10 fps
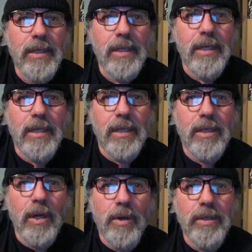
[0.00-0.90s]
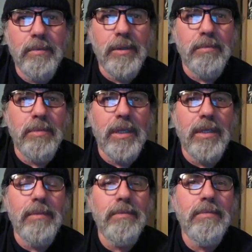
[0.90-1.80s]
And they caught him and
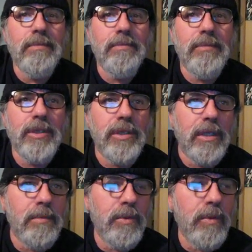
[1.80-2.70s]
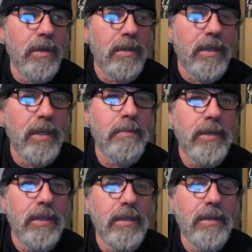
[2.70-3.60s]
beat him and sent him away
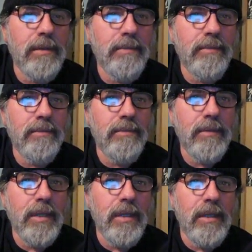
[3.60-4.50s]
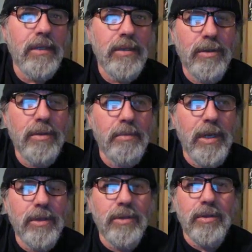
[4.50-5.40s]
empty. So the
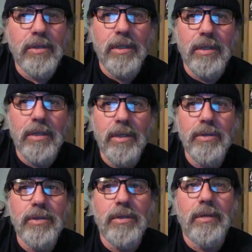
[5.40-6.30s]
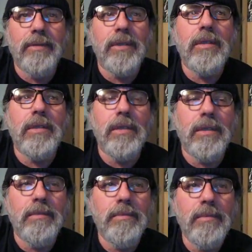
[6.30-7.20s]
master sent another servant to
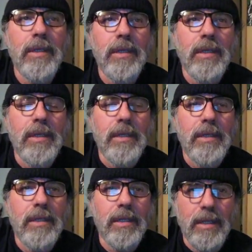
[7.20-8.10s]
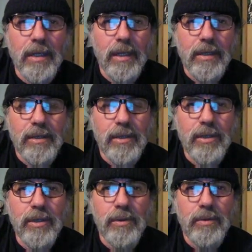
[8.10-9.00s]
them to collect his
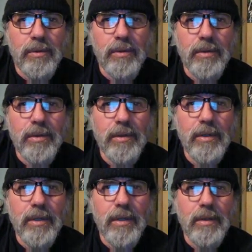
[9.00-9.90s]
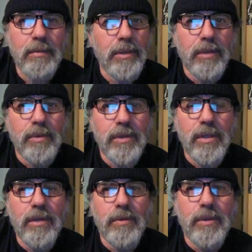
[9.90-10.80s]
due. But the
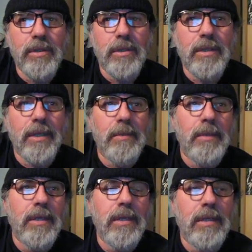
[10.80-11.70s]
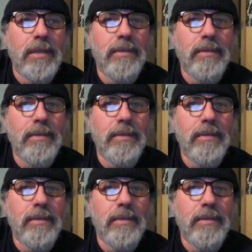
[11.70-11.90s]
result was the same again.